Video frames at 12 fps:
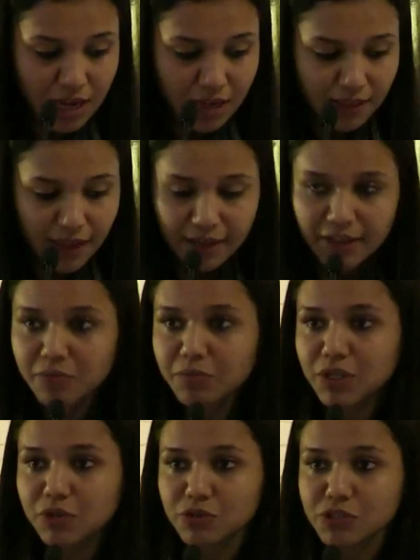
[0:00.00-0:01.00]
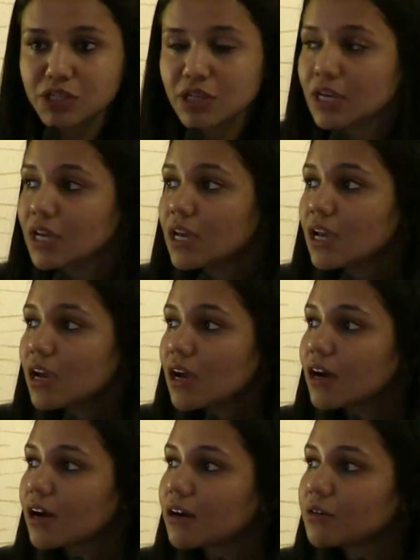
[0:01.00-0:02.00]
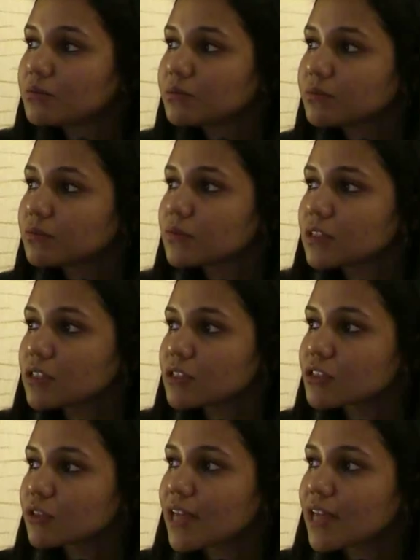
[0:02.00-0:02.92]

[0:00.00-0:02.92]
that can be used. So